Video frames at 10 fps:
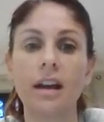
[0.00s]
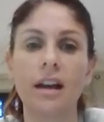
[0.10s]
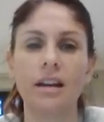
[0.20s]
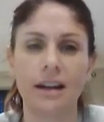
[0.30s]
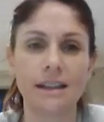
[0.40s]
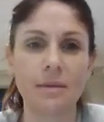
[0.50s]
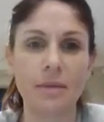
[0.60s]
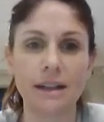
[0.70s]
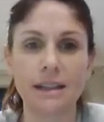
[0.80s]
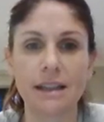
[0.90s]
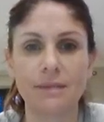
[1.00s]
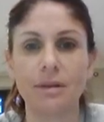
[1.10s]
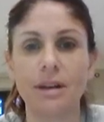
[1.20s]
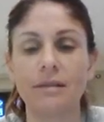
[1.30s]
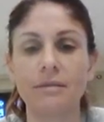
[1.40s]
let's come back to this
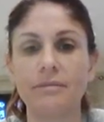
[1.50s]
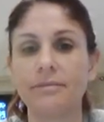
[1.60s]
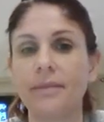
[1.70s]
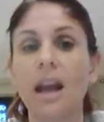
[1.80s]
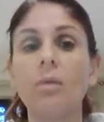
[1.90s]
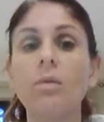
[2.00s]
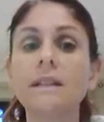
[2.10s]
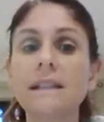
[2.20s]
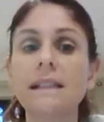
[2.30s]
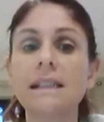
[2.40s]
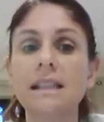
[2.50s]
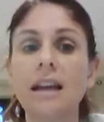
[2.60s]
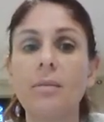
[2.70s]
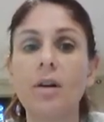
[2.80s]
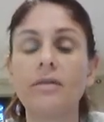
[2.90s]
one now. What is the
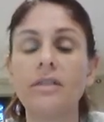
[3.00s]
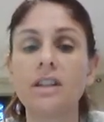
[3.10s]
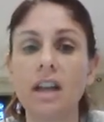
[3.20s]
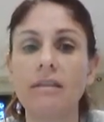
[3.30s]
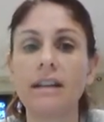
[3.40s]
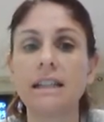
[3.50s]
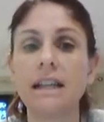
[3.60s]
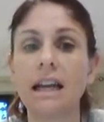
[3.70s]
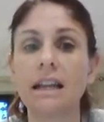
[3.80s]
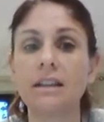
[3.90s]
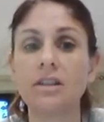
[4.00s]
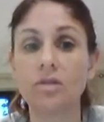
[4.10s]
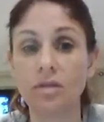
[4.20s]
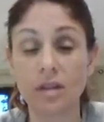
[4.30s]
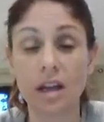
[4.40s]
sum of the cherries and the
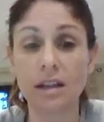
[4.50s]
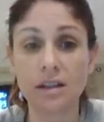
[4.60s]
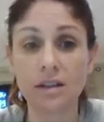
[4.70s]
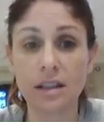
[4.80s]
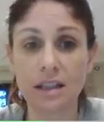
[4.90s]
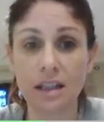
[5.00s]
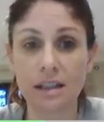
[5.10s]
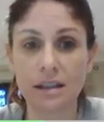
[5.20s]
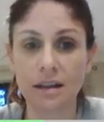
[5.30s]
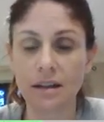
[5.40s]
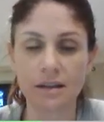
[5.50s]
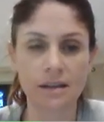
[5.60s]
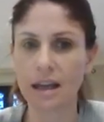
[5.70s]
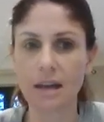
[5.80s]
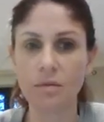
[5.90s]
sausages? I
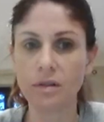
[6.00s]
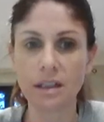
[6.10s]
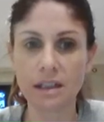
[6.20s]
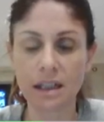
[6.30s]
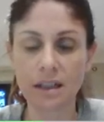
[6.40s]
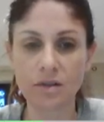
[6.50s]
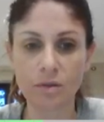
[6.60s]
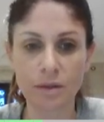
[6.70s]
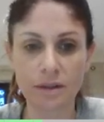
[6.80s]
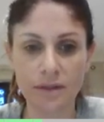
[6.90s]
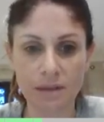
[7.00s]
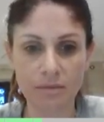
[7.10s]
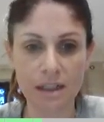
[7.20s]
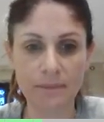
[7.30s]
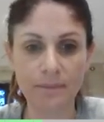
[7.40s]
keep wanting to say strawberries for some
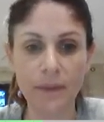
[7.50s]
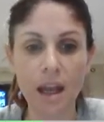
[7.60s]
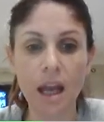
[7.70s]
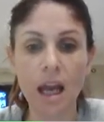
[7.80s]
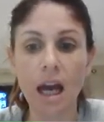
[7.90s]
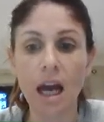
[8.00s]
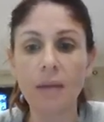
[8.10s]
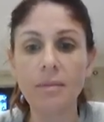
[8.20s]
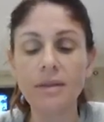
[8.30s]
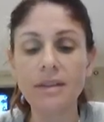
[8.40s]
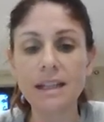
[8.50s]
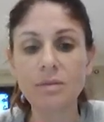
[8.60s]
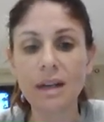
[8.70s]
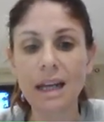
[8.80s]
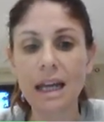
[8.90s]
reason. This
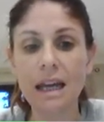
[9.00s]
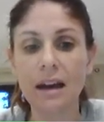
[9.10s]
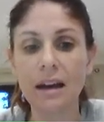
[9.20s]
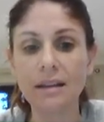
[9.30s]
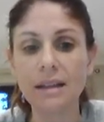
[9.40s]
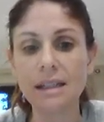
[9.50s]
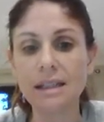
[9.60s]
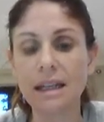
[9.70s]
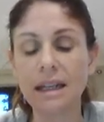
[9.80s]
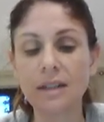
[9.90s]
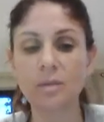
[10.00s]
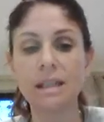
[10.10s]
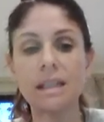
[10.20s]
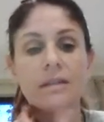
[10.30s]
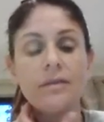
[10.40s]
one here, this is a little
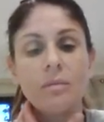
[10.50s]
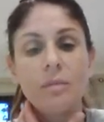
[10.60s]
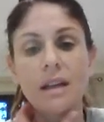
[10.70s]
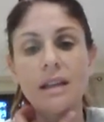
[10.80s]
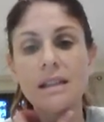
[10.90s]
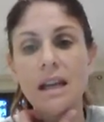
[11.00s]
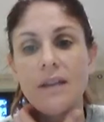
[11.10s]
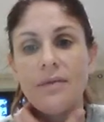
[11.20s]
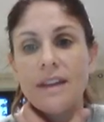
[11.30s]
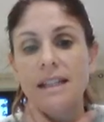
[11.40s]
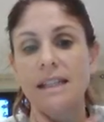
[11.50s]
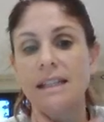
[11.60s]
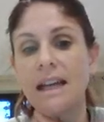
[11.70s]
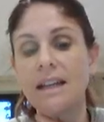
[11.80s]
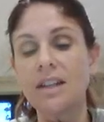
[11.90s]
bit different because this
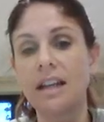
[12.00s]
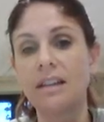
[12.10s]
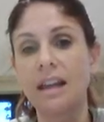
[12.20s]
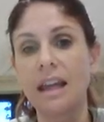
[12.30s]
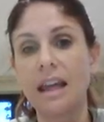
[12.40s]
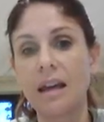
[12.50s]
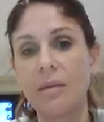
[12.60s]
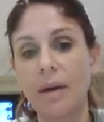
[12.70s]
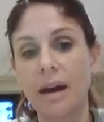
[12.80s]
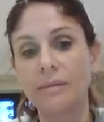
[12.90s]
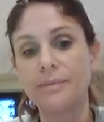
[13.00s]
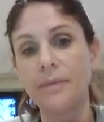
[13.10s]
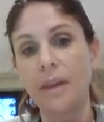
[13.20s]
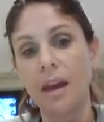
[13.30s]
is actually thinking about,